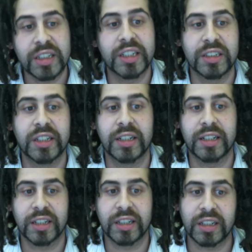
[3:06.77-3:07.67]
the internet,
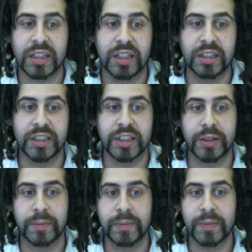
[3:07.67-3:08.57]
I think, and
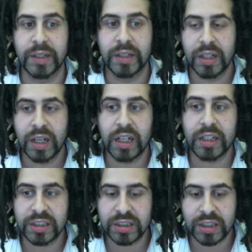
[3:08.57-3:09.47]

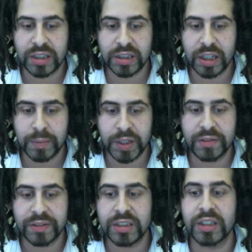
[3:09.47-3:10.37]
it's a
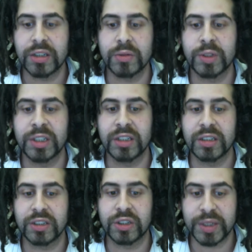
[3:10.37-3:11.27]
part of the internet that
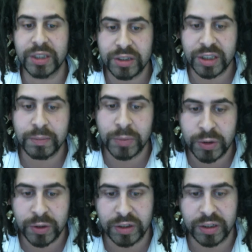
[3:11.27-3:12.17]
we should be using
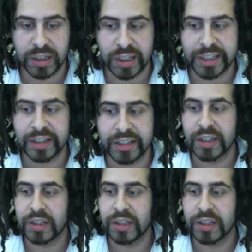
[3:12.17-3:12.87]
more online.